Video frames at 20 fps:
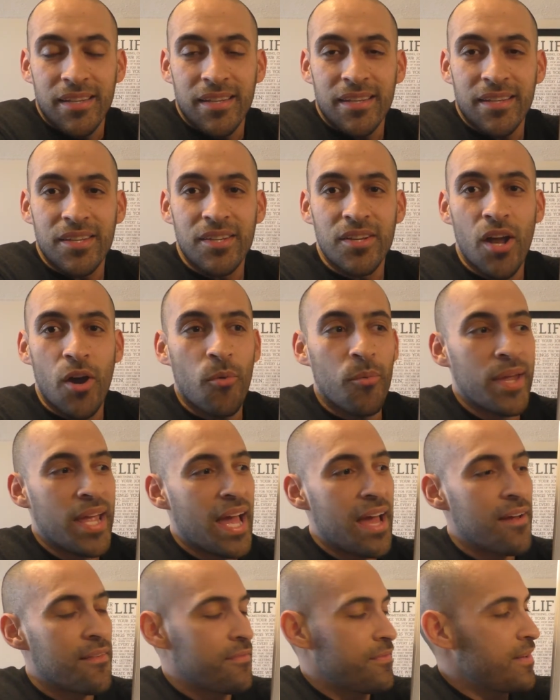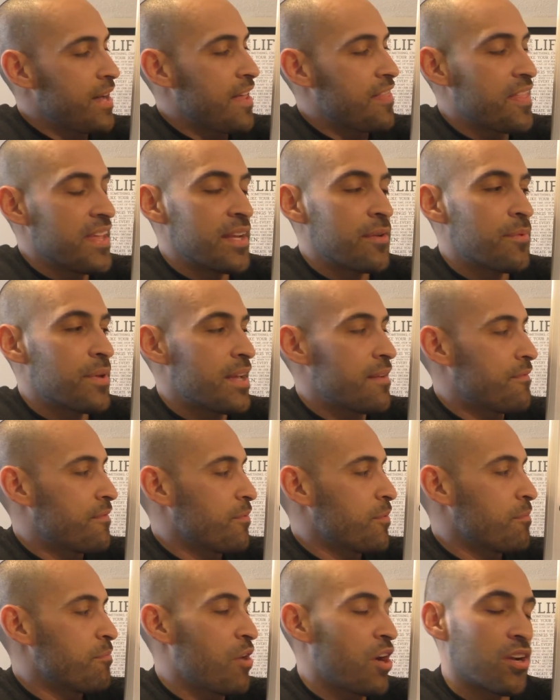You know, we
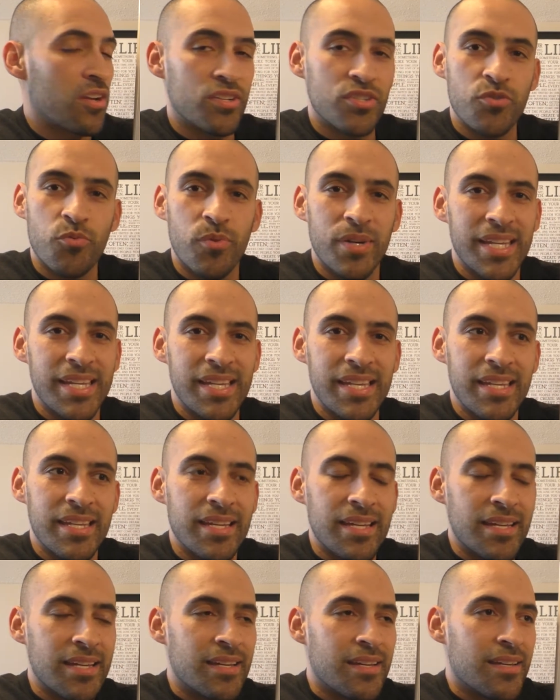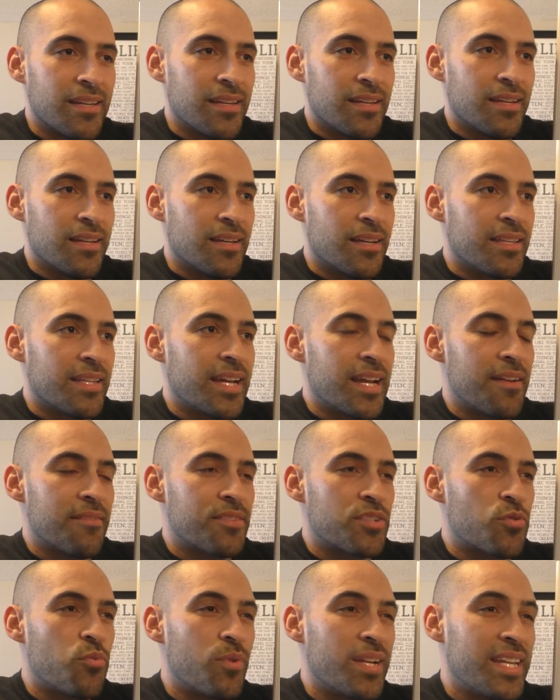brought on 20, I think I have
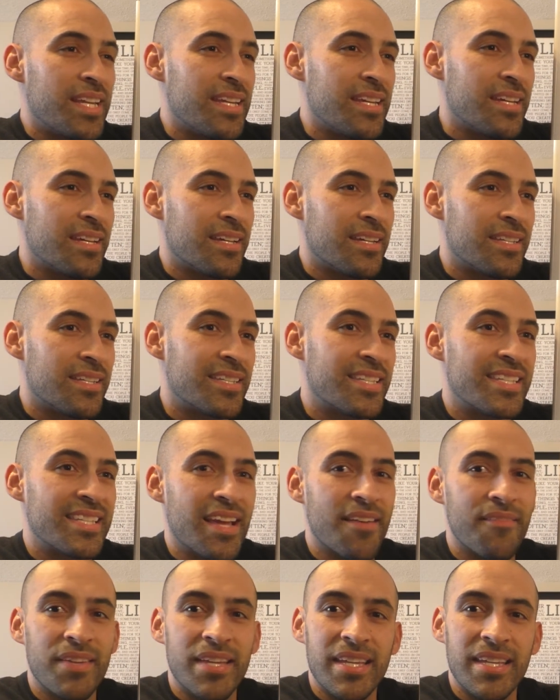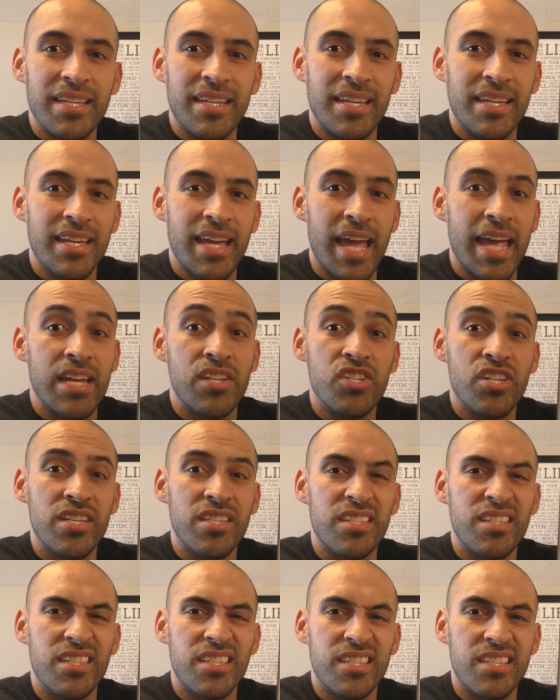27
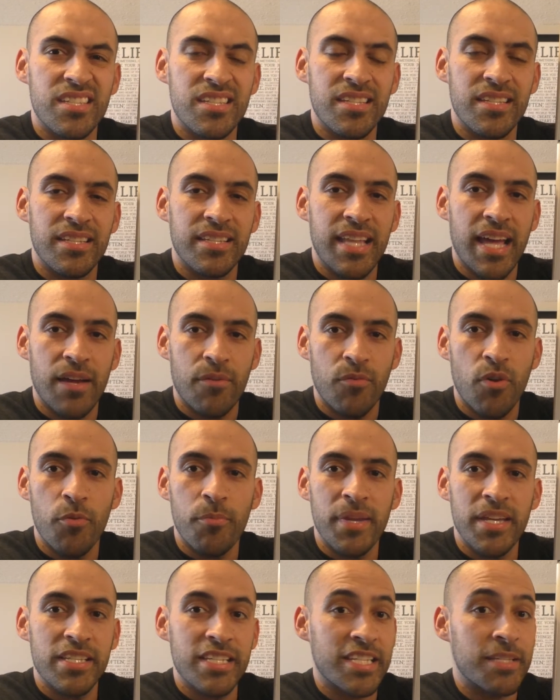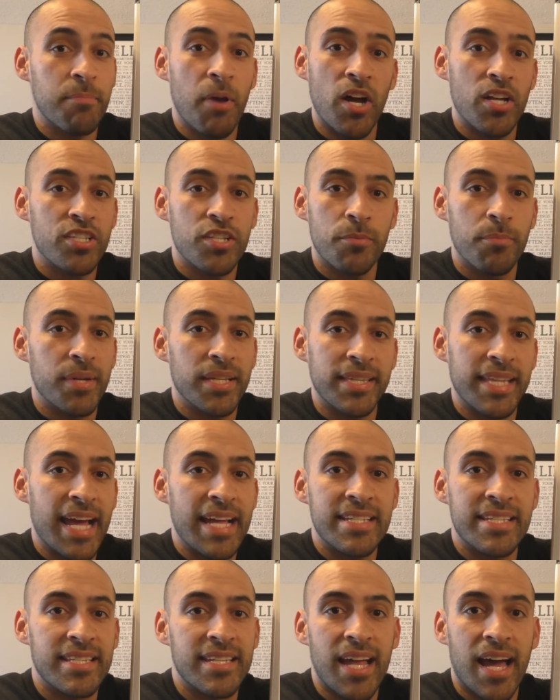agents that wrote me as a sponsor, but
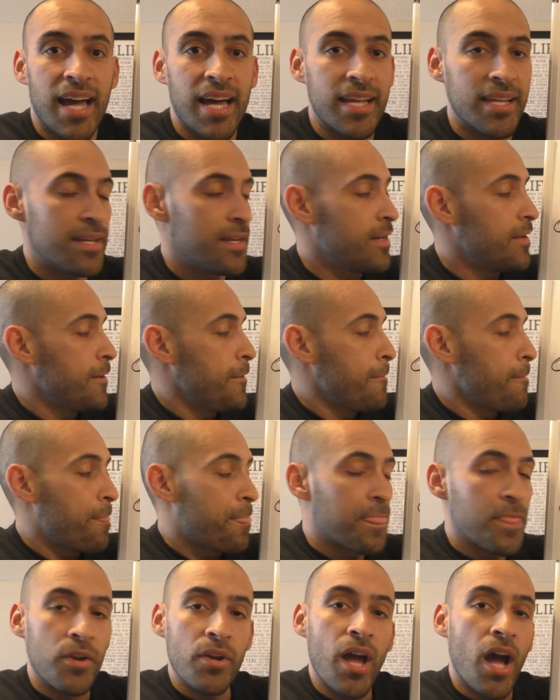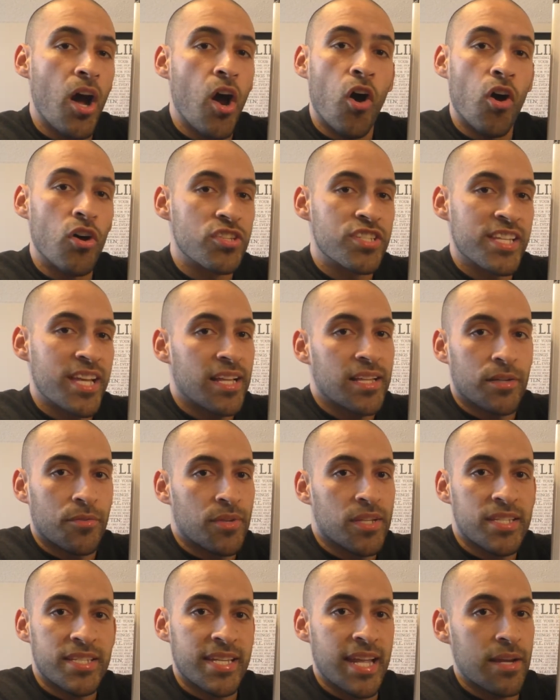they're not all selling
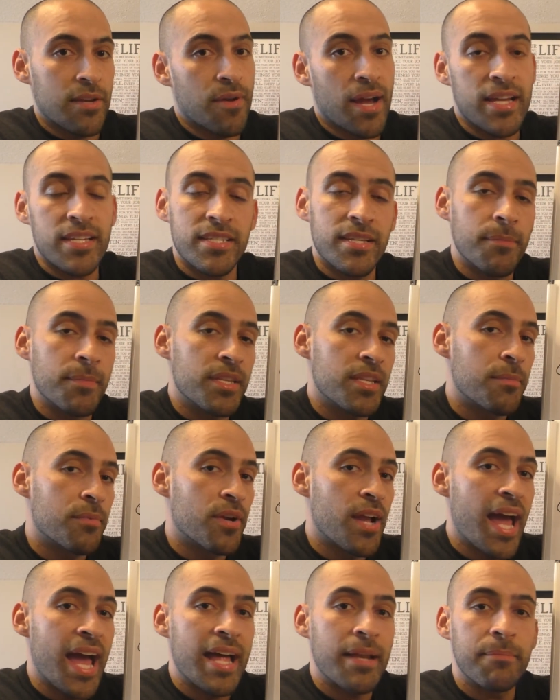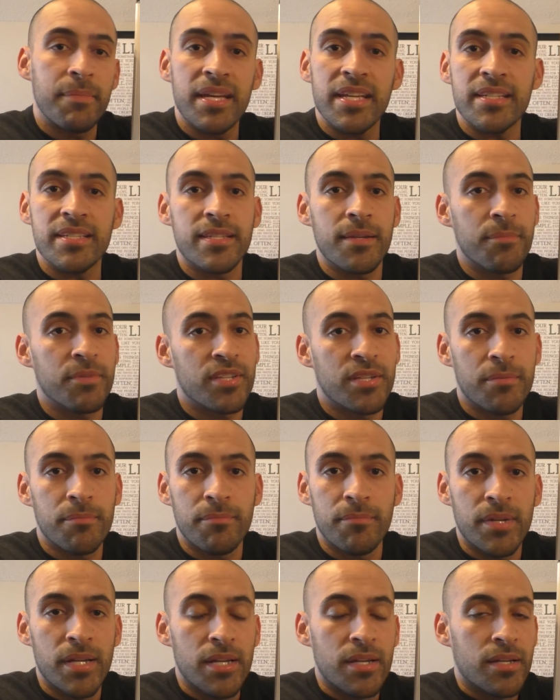real estate, right? Some of them are admins, some of
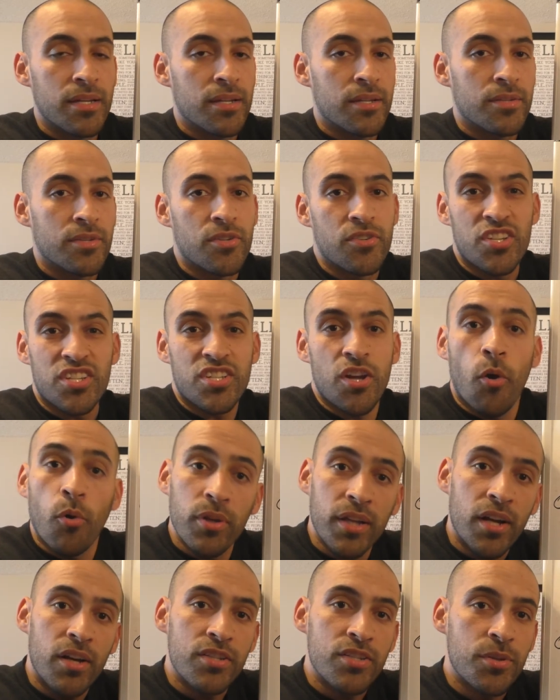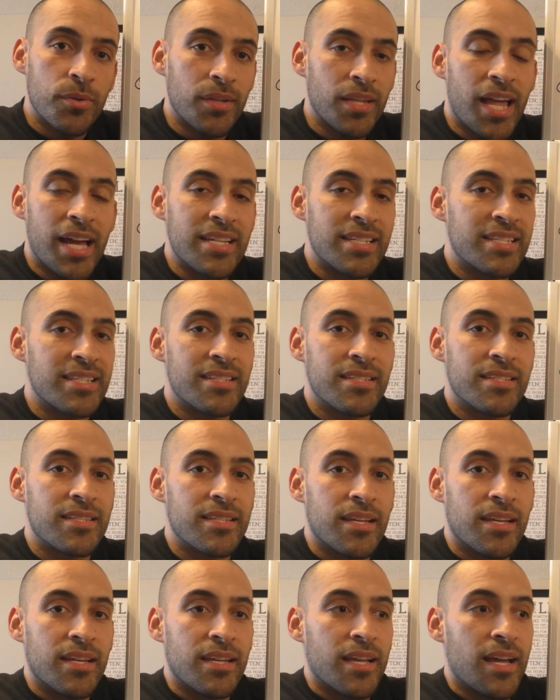them, they're just holding on to a license.
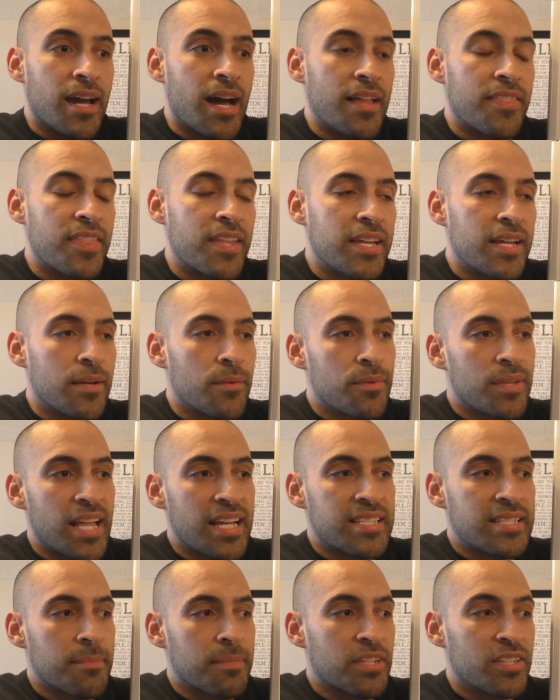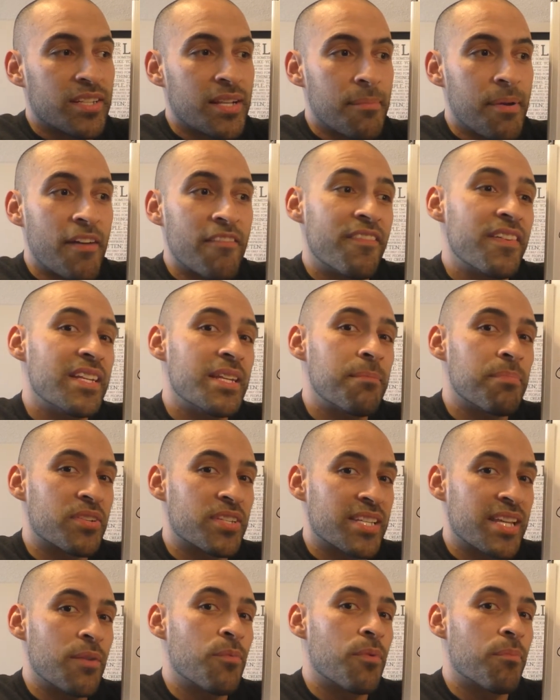I think last time I looked at about
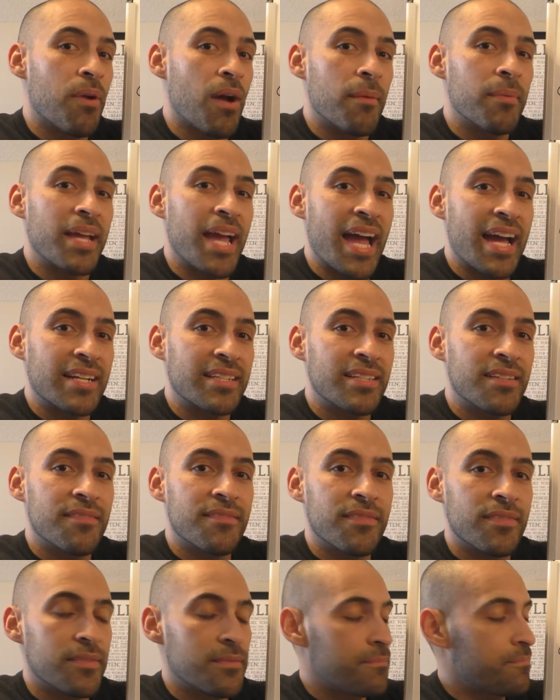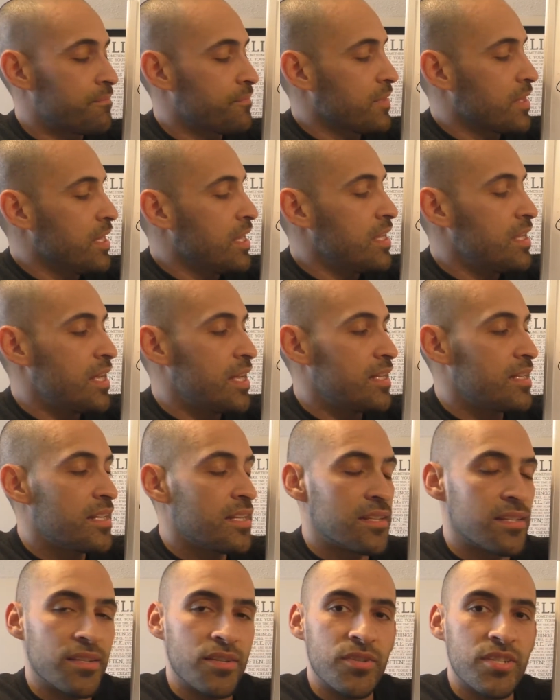50% were probably active. And
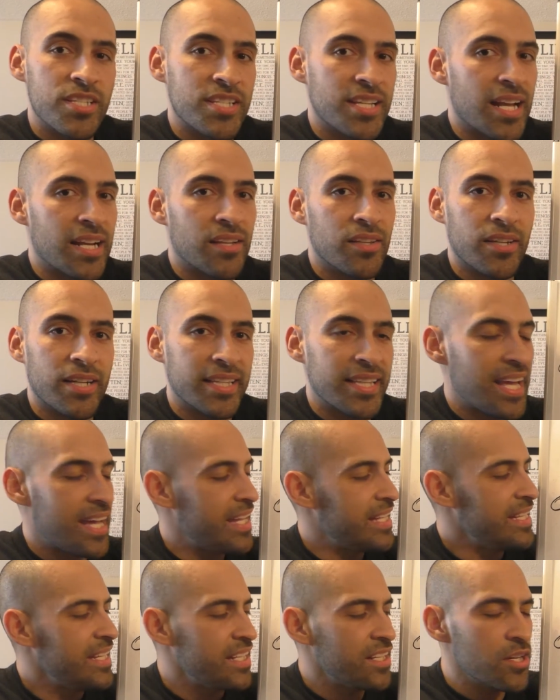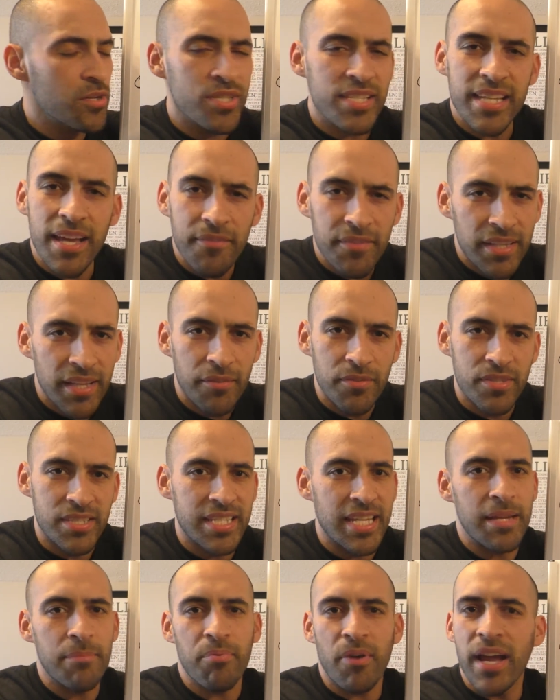then you just got to look at that. And then it goes 7 levels
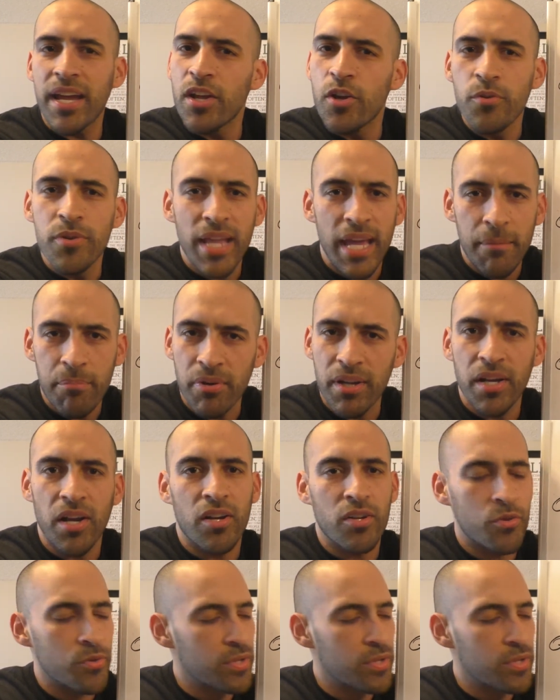deep, right? Who they bring on.